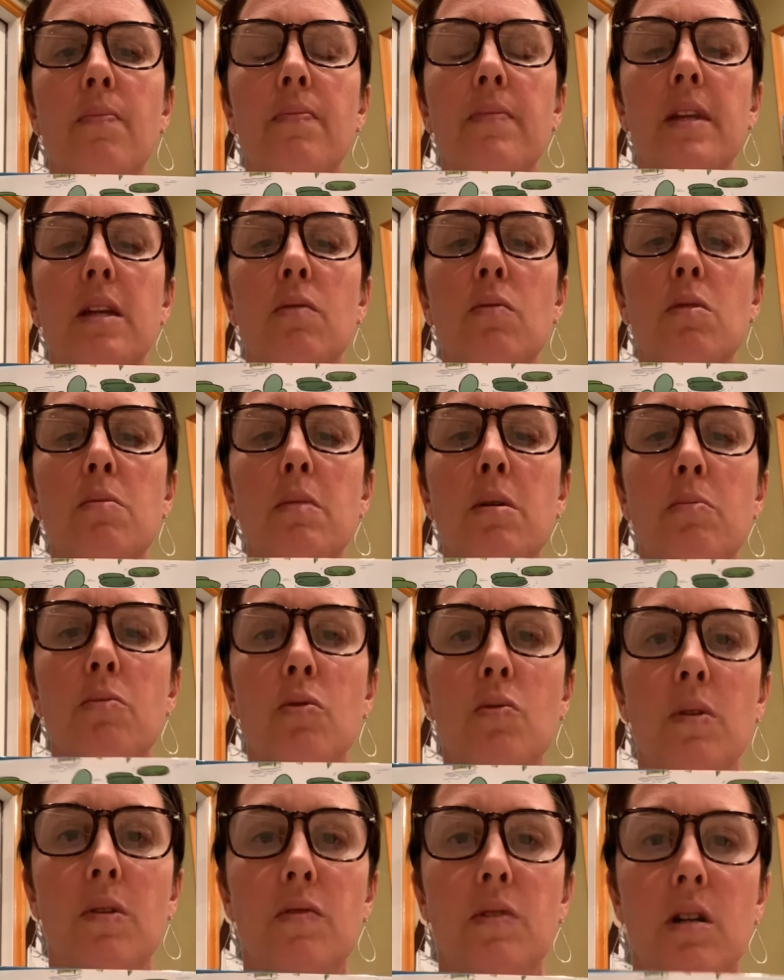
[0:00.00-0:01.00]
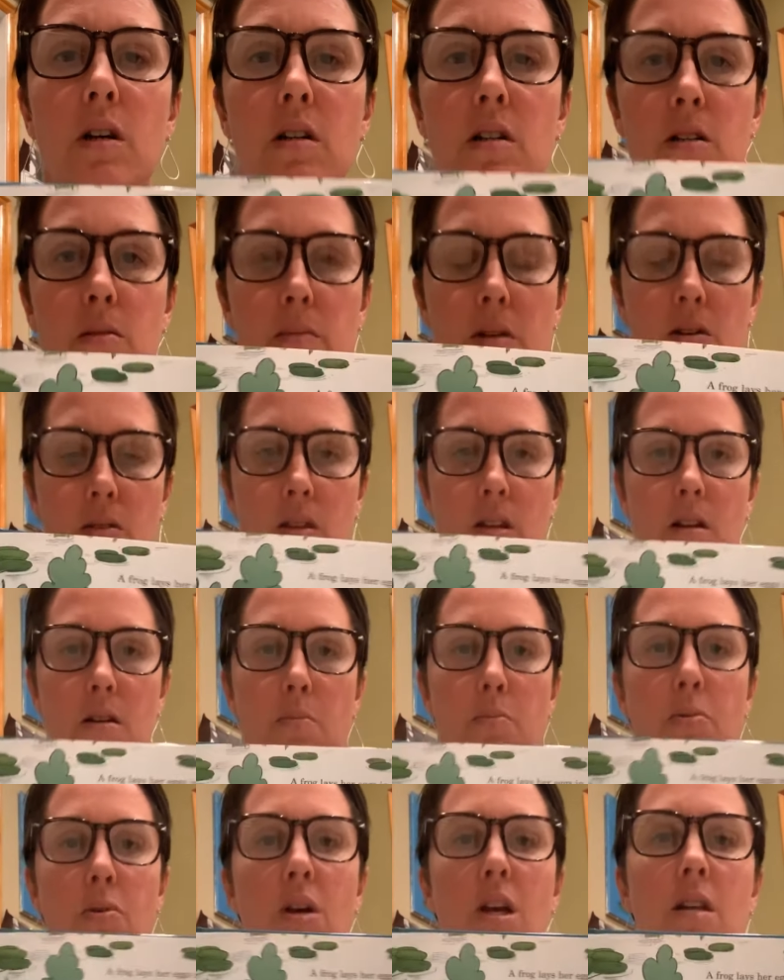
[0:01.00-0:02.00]
And remember, we've talked about that a
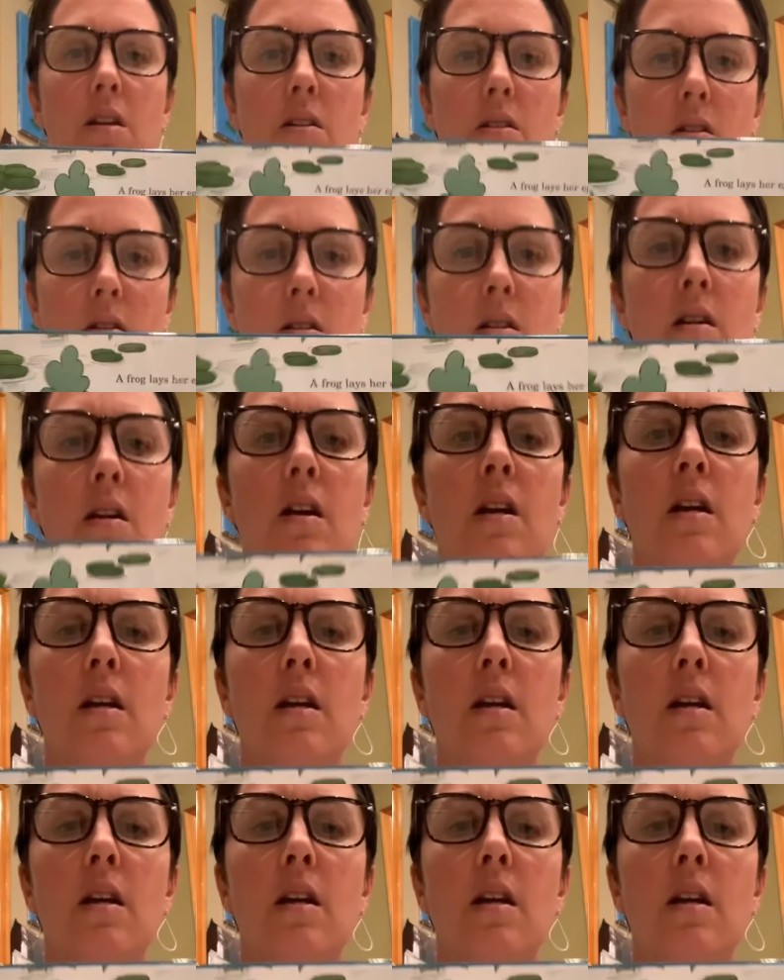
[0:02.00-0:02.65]
predator